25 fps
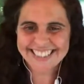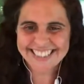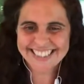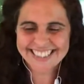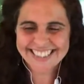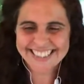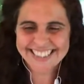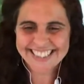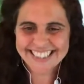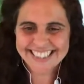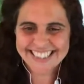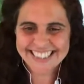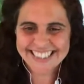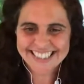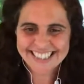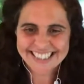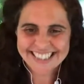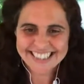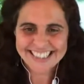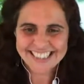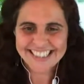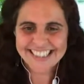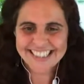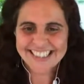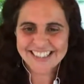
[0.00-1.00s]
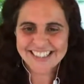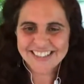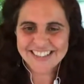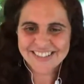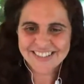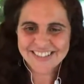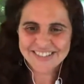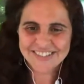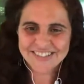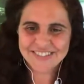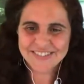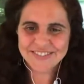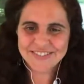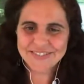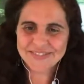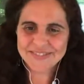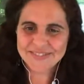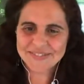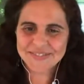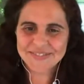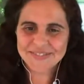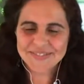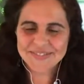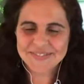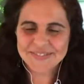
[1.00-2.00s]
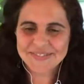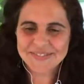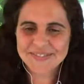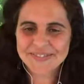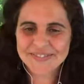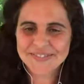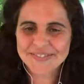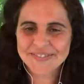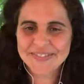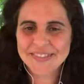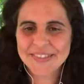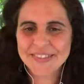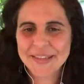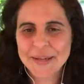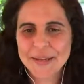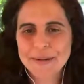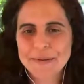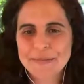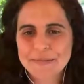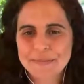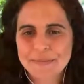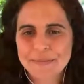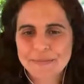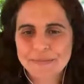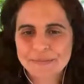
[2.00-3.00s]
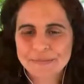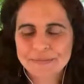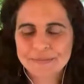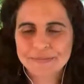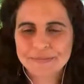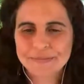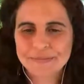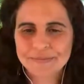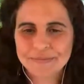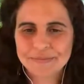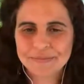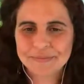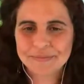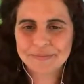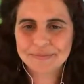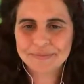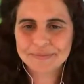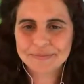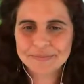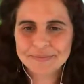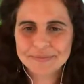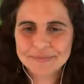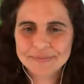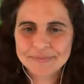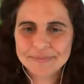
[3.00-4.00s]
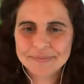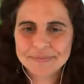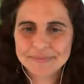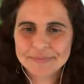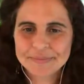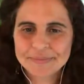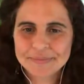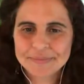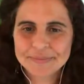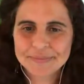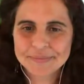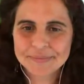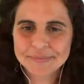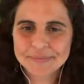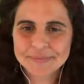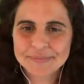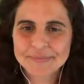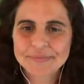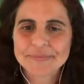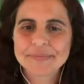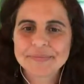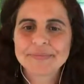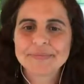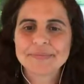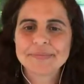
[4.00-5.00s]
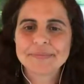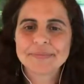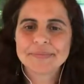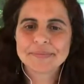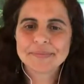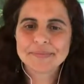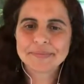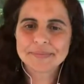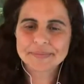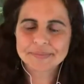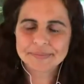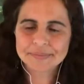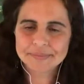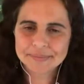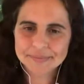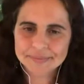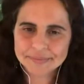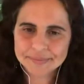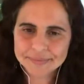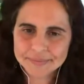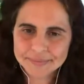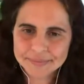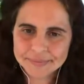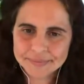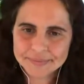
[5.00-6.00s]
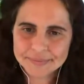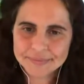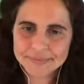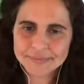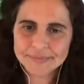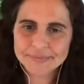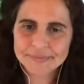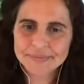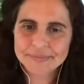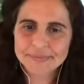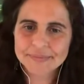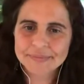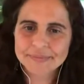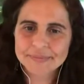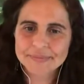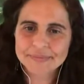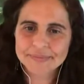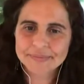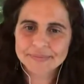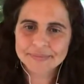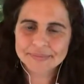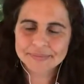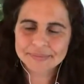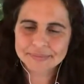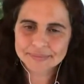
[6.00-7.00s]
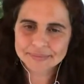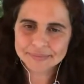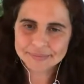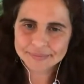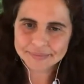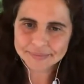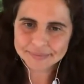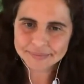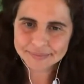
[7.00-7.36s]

[no speech]